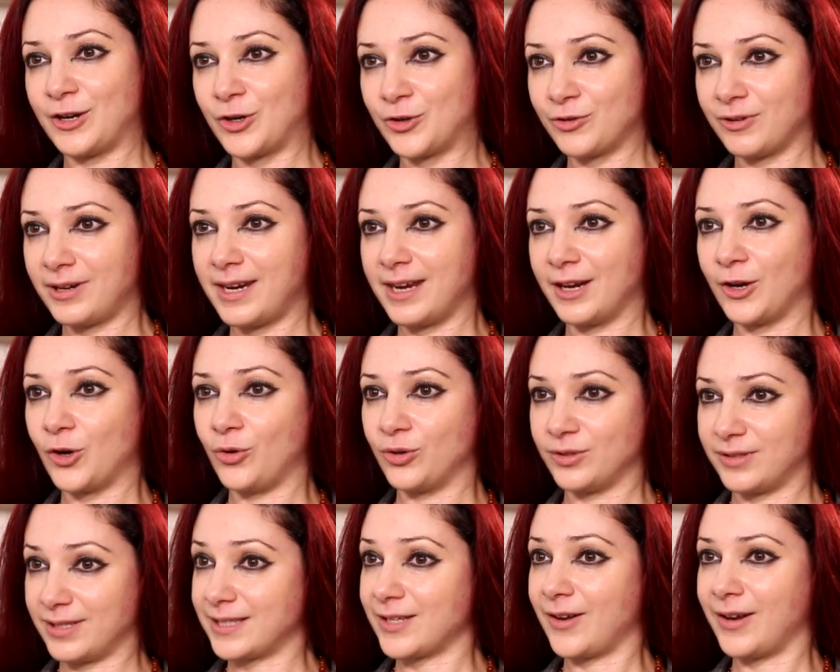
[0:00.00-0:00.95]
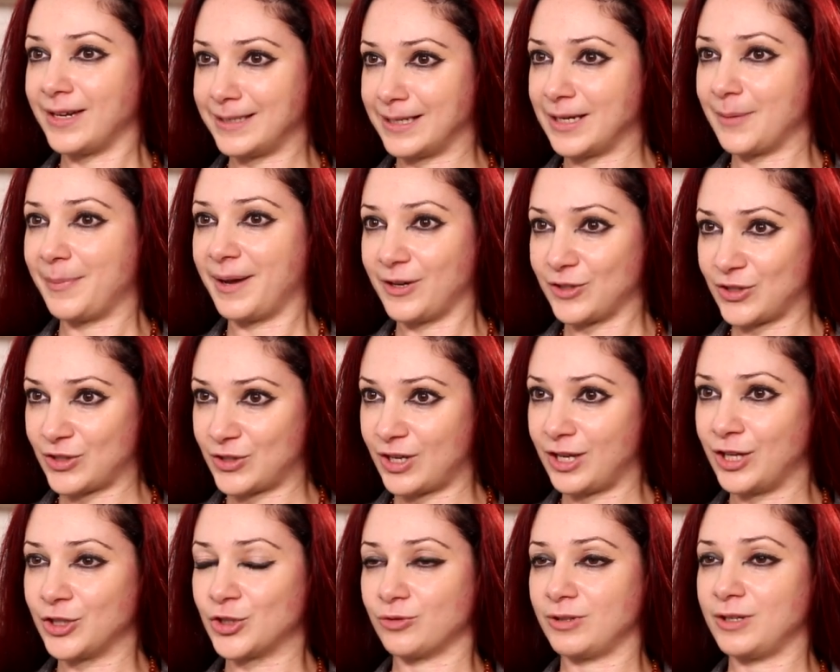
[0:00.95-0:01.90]
agreeing or deciding about a
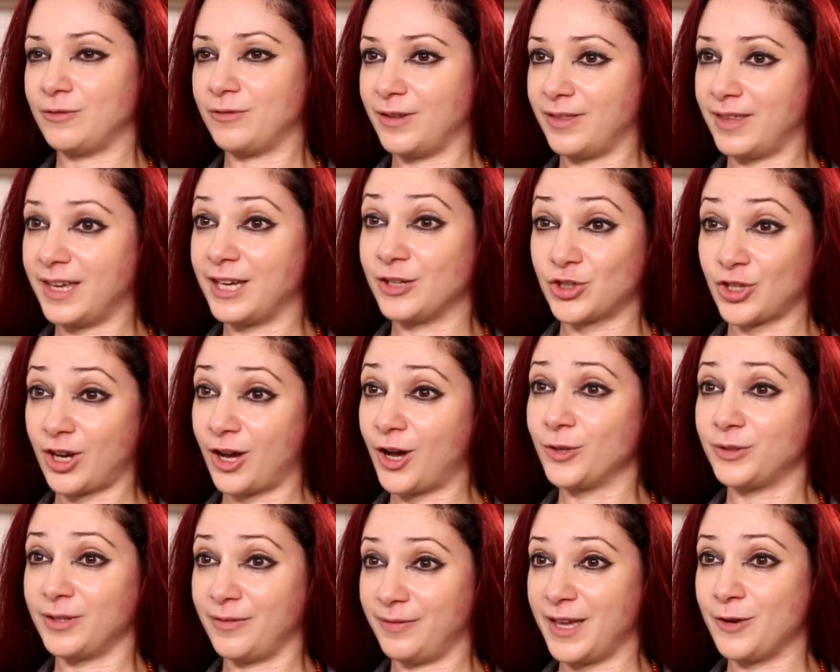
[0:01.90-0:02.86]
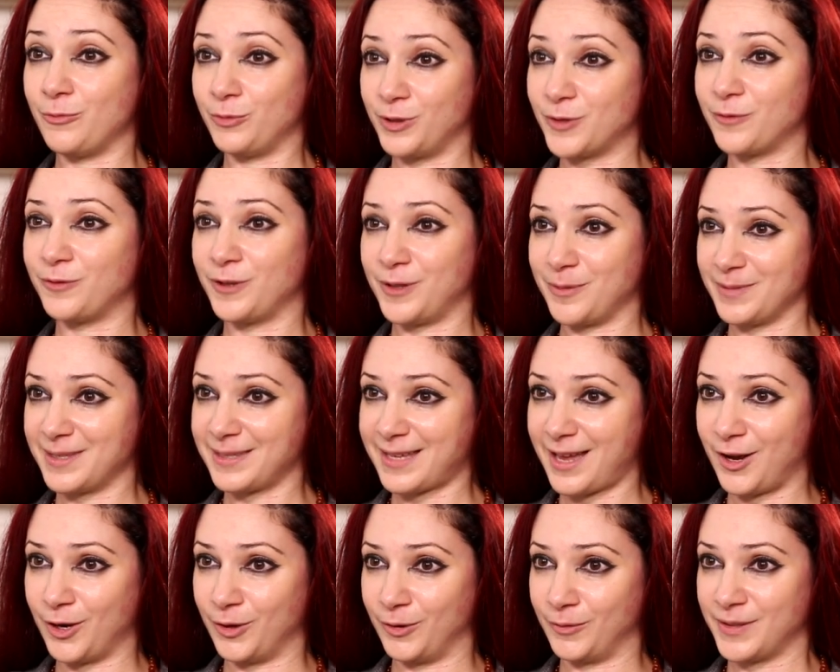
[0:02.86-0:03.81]
surgery for their child than they would for
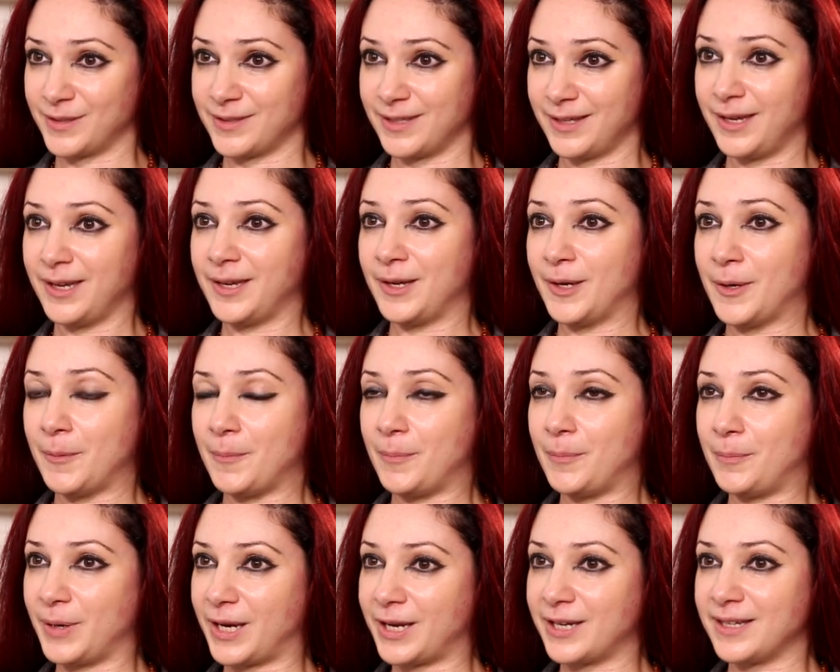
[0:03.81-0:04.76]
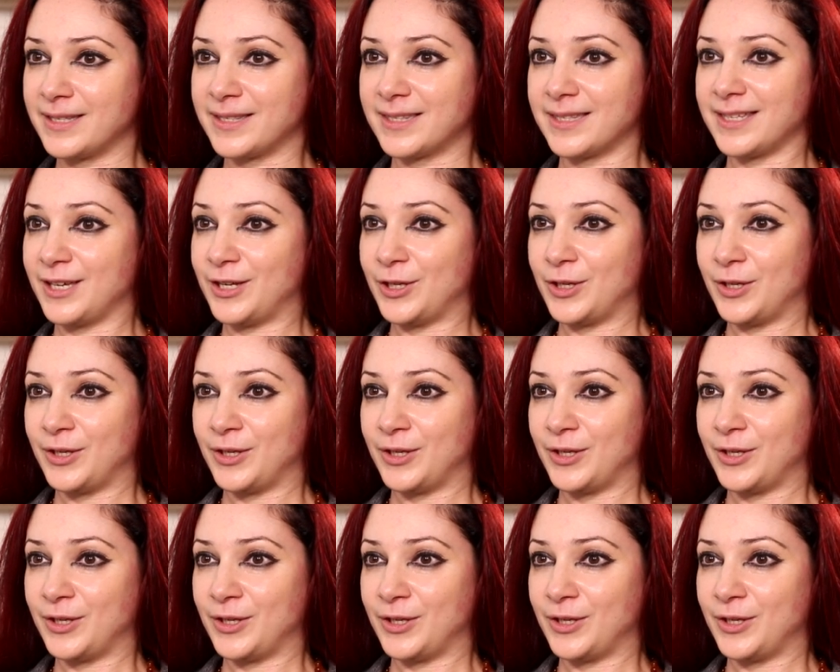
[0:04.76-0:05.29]
themselves. Because